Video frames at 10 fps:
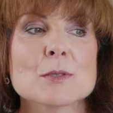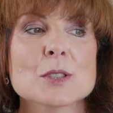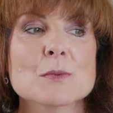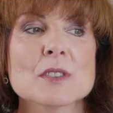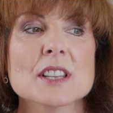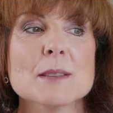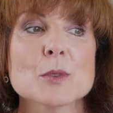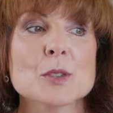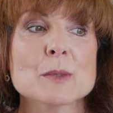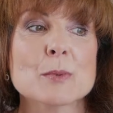suppose one of the
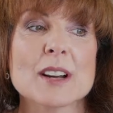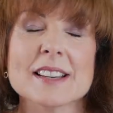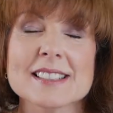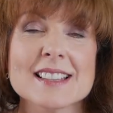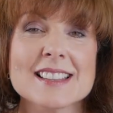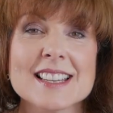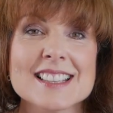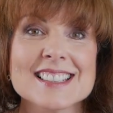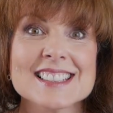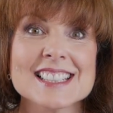most surprising
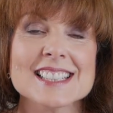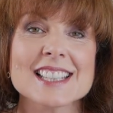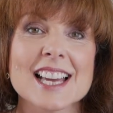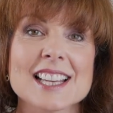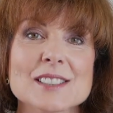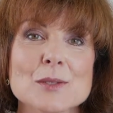things is that